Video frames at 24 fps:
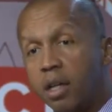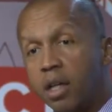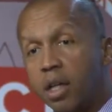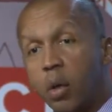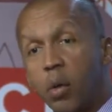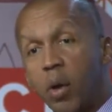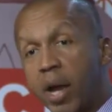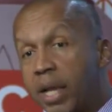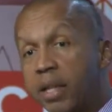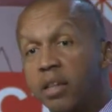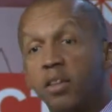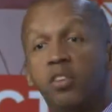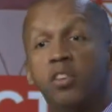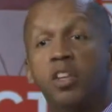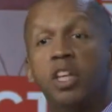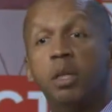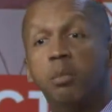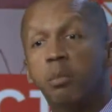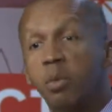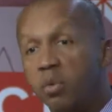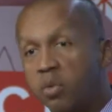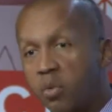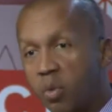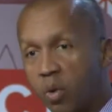who I hadn't
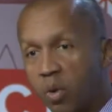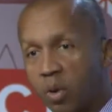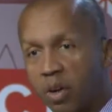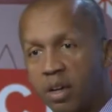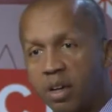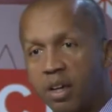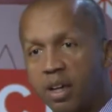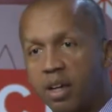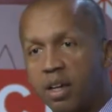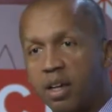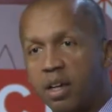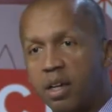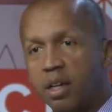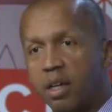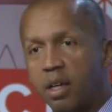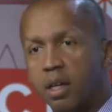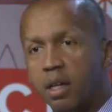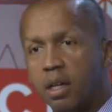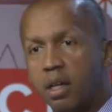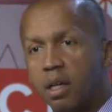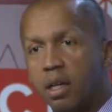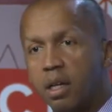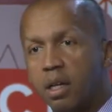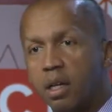seen before
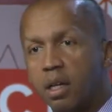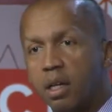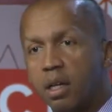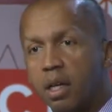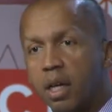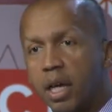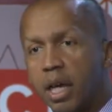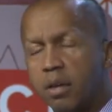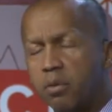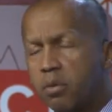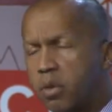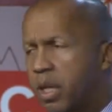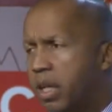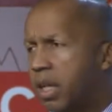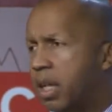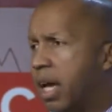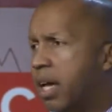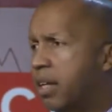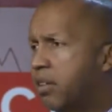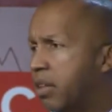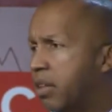and realized